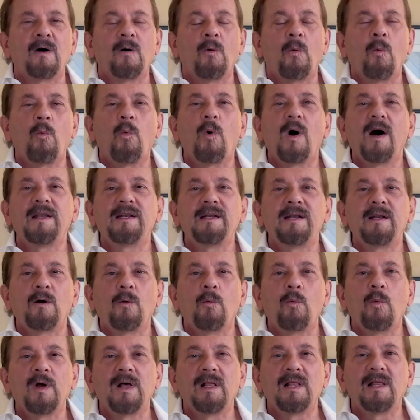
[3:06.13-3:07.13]
what
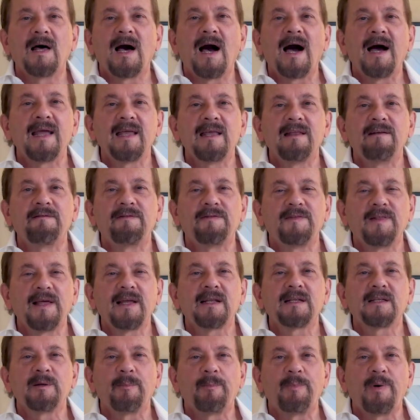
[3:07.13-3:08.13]
will I
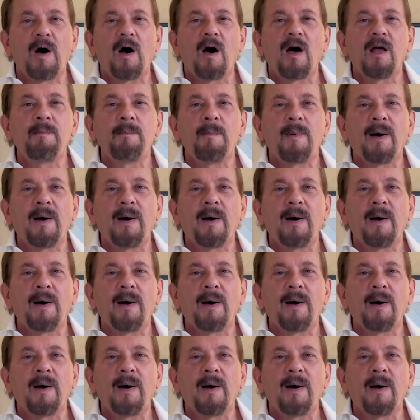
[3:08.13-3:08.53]
inflict upon